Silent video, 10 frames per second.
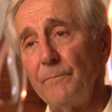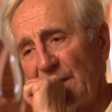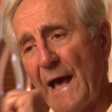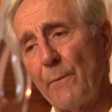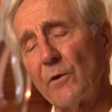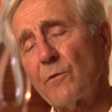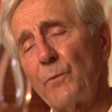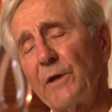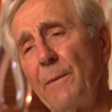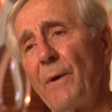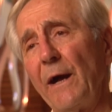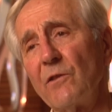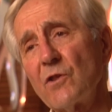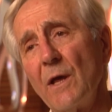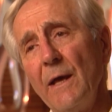That was pretty
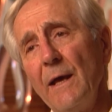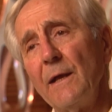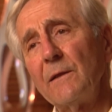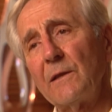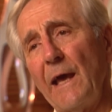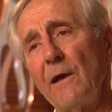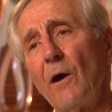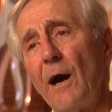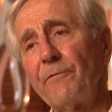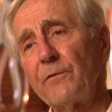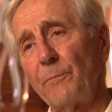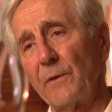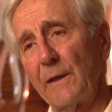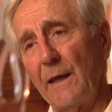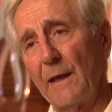much take off
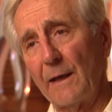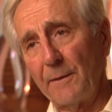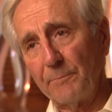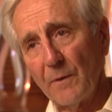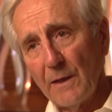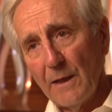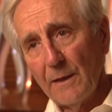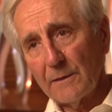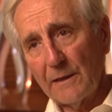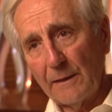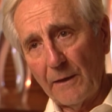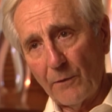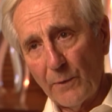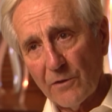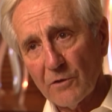from the
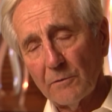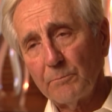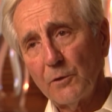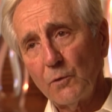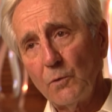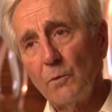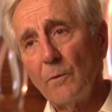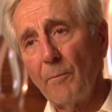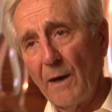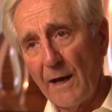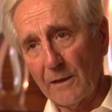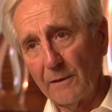original blue model